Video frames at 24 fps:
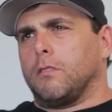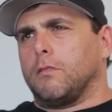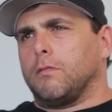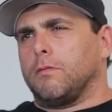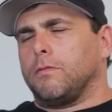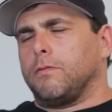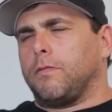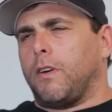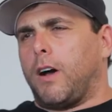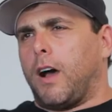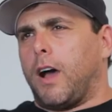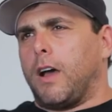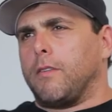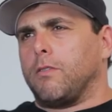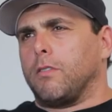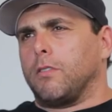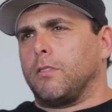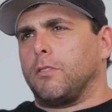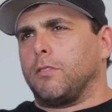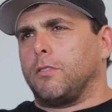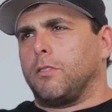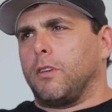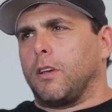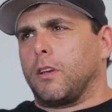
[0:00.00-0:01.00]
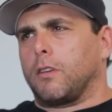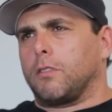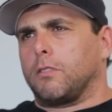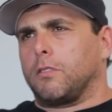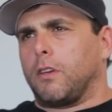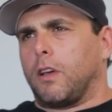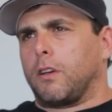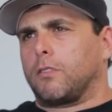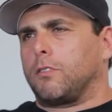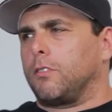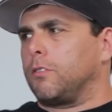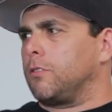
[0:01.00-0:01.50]
5 or 6
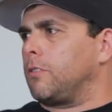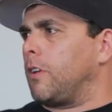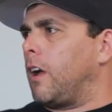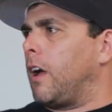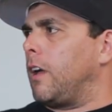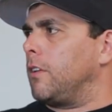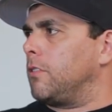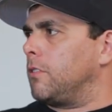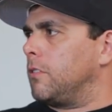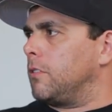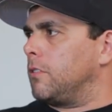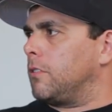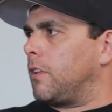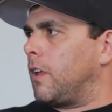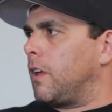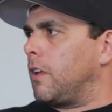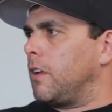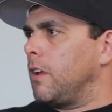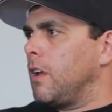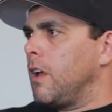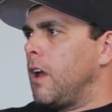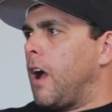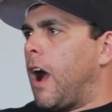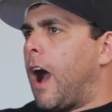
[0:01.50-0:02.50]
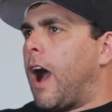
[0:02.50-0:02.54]
exercises that